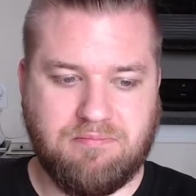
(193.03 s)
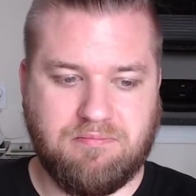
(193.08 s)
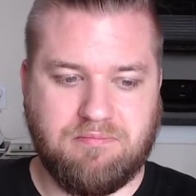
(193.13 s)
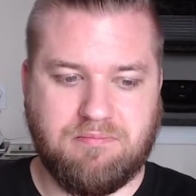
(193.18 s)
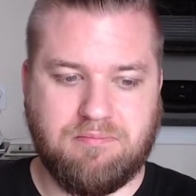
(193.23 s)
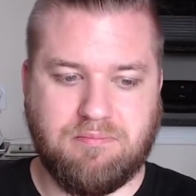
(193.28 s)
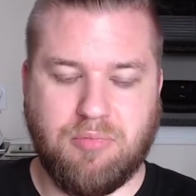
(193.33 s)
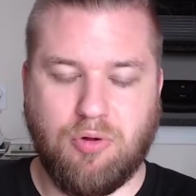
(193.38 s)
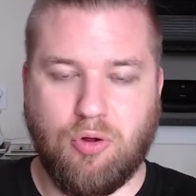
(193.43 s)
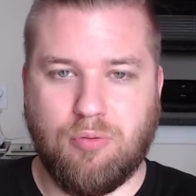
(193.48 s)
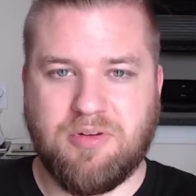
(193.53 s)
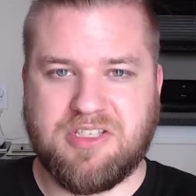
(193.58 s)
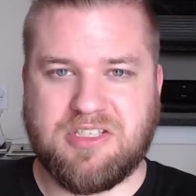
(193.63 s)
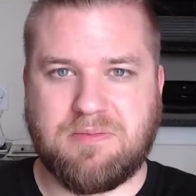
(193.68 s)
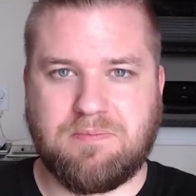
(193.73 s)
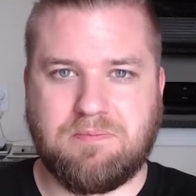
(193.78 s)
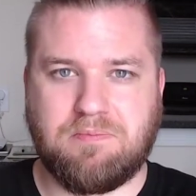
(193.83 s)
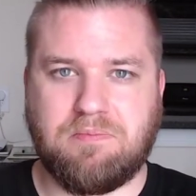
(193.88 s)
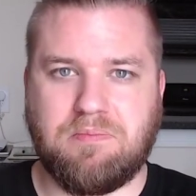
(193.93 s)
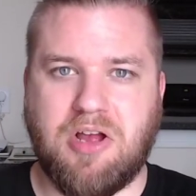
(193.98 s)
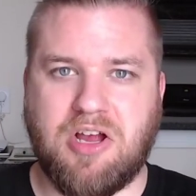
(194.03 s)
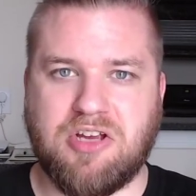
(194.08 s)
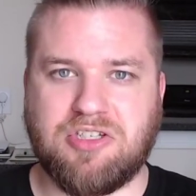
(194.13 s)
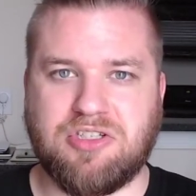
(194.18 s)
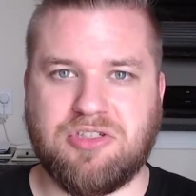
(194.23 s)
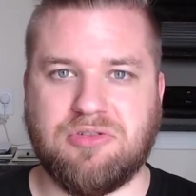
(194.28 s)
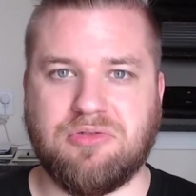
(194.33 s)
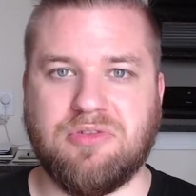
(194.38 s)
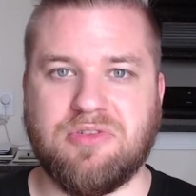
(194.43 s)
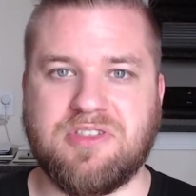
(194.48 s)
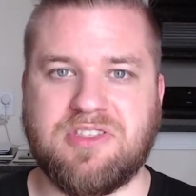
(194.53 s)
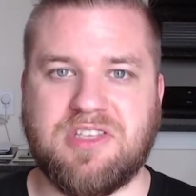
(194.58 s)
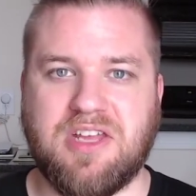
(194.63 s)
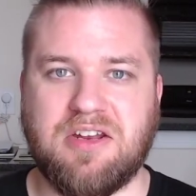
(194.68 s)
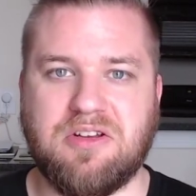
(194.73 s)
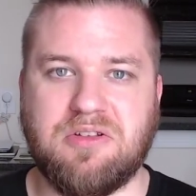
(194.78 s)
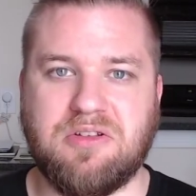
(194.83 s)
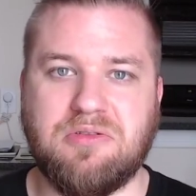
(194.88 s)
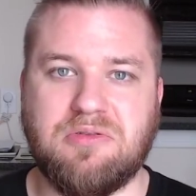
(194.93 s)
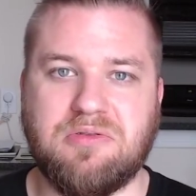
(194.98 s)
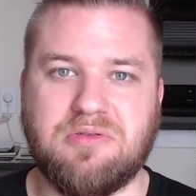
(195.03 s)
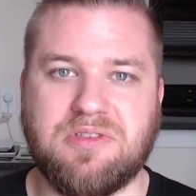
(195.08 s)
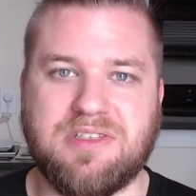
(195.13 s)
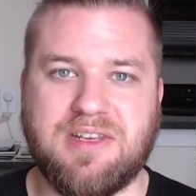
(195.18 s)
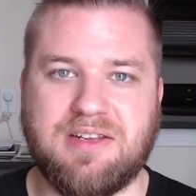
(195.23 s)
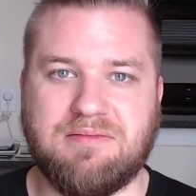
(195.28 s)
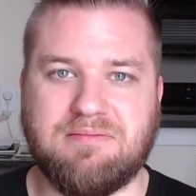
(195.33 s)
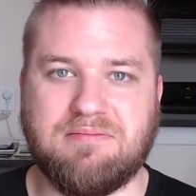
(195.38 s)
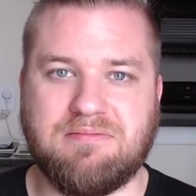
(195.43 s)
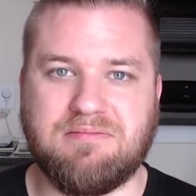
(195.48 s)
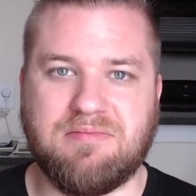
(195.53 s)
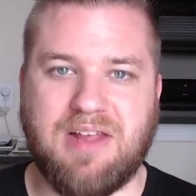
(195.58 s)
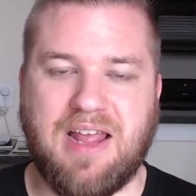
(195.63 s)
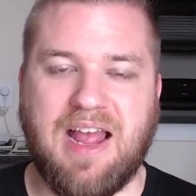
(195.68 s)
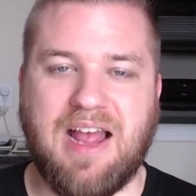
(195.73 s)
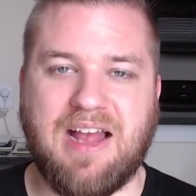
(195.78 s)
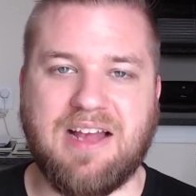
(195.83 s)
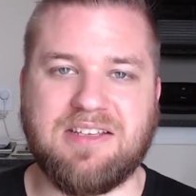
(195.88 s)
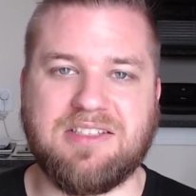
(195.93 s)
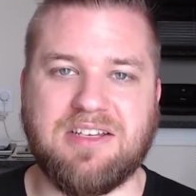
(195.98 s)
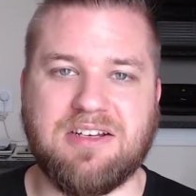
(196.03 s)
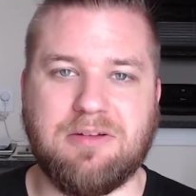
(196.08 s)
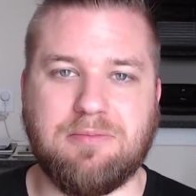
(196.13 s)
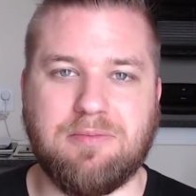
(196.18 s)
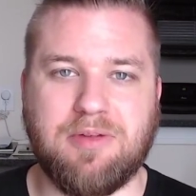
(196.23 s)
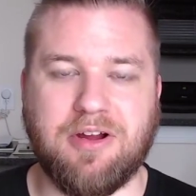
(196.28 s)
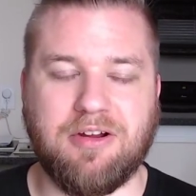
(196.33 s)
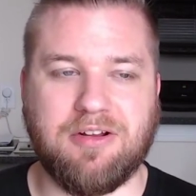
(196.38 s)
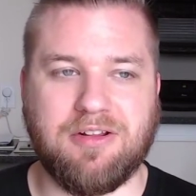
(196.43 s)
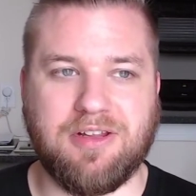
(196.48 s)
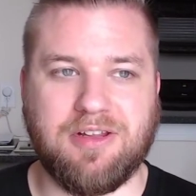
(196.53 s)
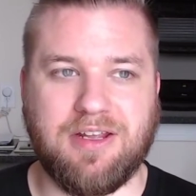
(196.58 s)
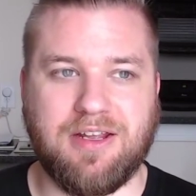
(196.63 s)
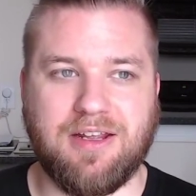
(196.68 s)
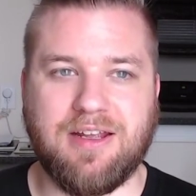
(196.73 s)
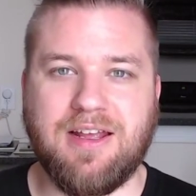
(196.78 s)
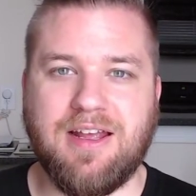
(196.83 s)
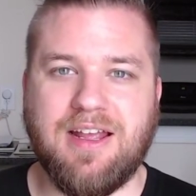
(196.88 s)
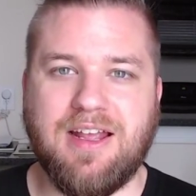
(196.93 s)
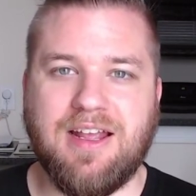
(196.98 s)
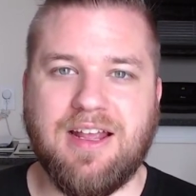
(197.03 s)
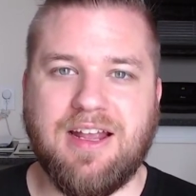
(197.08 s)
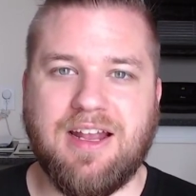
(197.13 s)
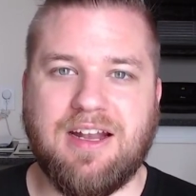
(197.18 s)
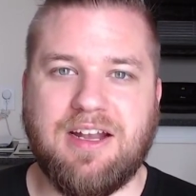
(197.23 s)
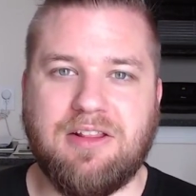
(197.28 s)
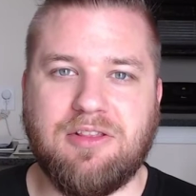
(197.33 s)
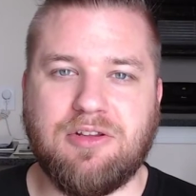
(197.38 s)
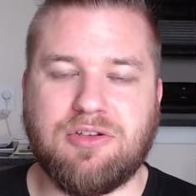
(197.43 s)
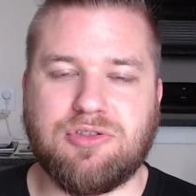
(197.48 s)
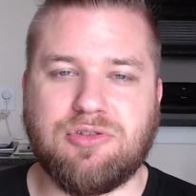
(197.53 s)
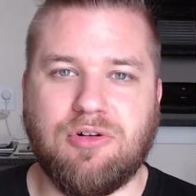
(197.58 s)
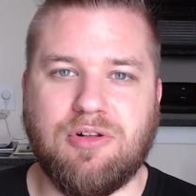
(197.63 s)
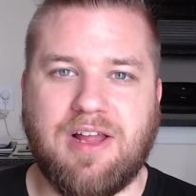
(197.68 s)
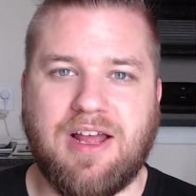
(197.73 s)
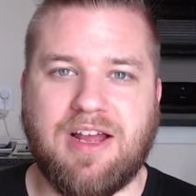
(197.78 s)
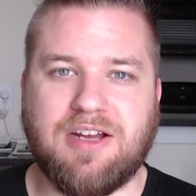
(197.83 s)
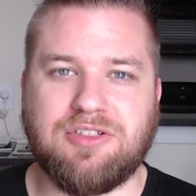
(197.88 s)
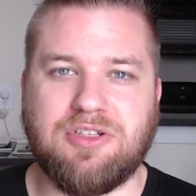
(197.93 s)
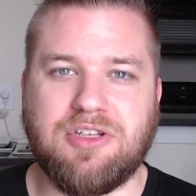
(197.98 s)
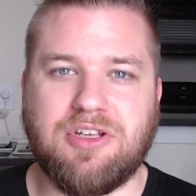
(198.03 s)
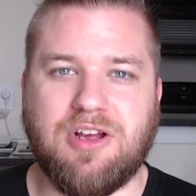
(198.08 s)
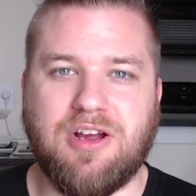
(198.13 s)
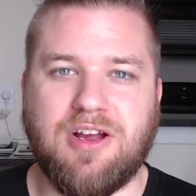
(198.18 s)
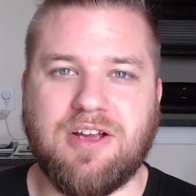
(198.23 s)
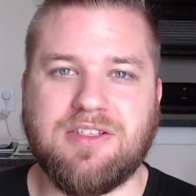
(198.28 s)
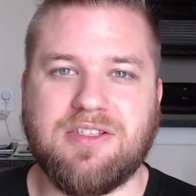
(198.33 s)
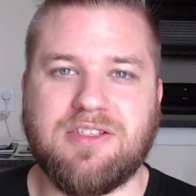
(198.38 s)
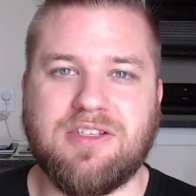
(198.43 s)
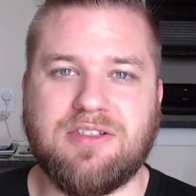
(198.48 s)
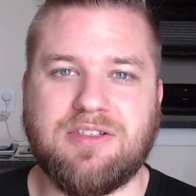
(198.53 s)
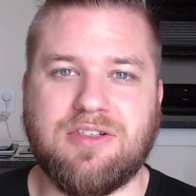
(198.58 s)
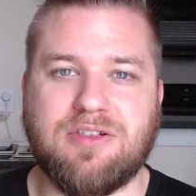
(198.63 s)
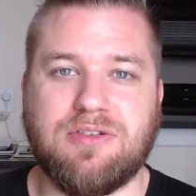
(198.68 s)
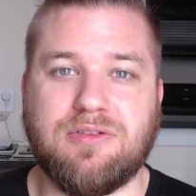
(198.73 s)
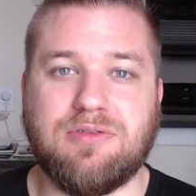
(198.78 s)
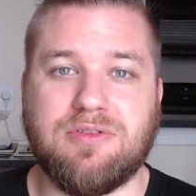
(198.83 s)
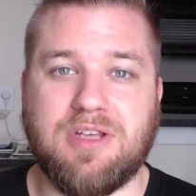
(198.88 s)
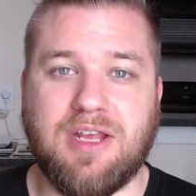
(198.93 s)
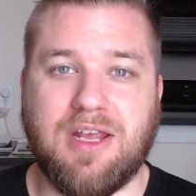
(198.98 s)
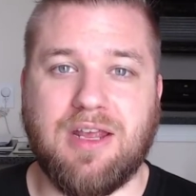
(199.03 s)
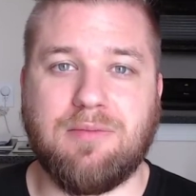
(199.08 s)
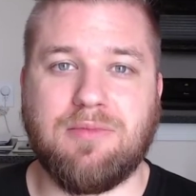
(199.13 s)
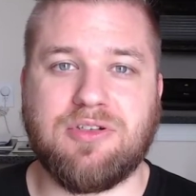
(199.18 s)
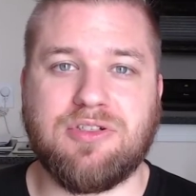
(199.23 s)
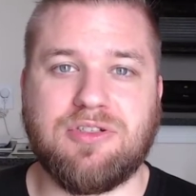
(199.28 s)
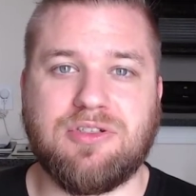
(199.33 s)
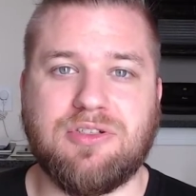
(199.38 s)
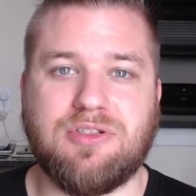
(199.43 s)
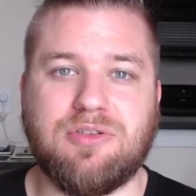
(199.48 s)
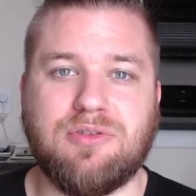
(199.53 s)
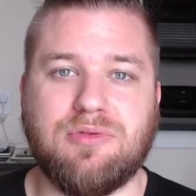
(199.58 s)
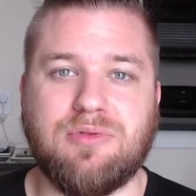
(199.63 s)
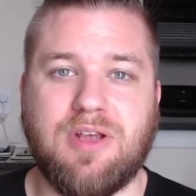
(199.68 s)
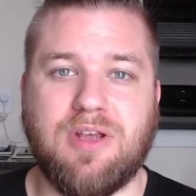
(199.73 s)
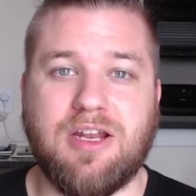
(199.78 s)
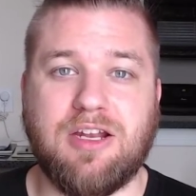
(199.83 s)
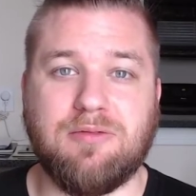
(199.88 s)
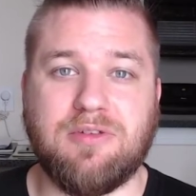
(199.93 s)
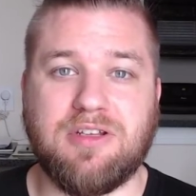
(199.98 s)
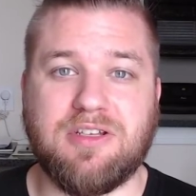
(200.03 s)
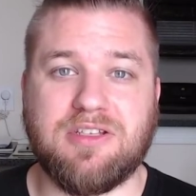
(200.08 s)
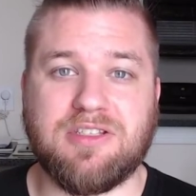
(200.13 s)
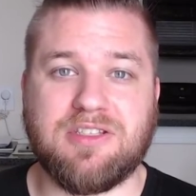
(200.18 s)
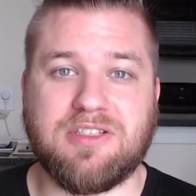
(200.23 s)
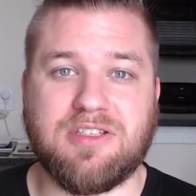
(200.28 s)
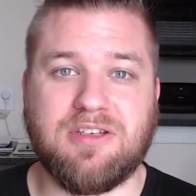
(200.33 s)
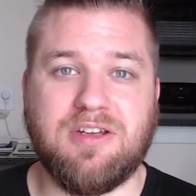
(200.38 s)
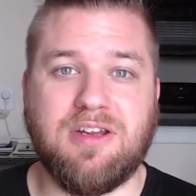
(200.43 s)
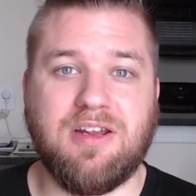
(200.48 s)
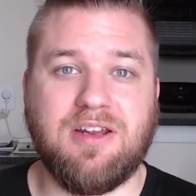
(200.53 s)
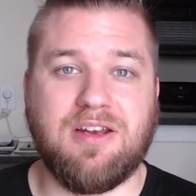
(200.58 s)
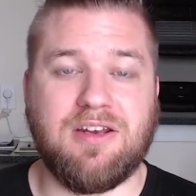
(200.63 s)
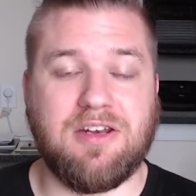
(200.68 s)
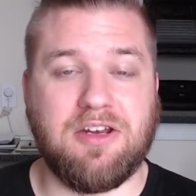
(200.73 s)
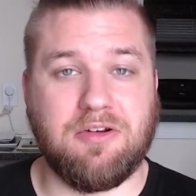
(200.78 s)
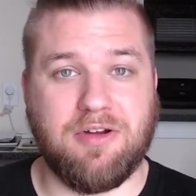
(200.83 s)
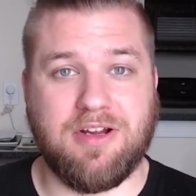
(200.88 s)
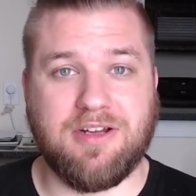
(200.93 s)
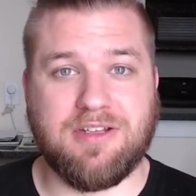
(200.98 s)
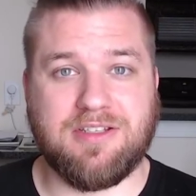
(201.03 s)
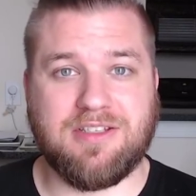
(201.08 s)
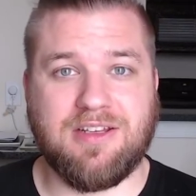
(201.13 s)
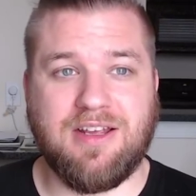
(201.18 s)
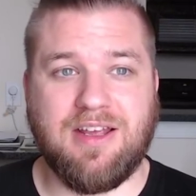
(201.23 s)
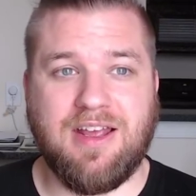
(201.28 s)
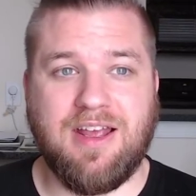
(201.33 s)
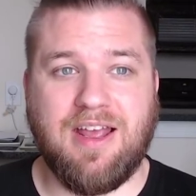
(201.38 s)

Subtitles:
bulbous pustules that ooze acid apparently, hitting the troll actually causes it to do damage to enemies near it.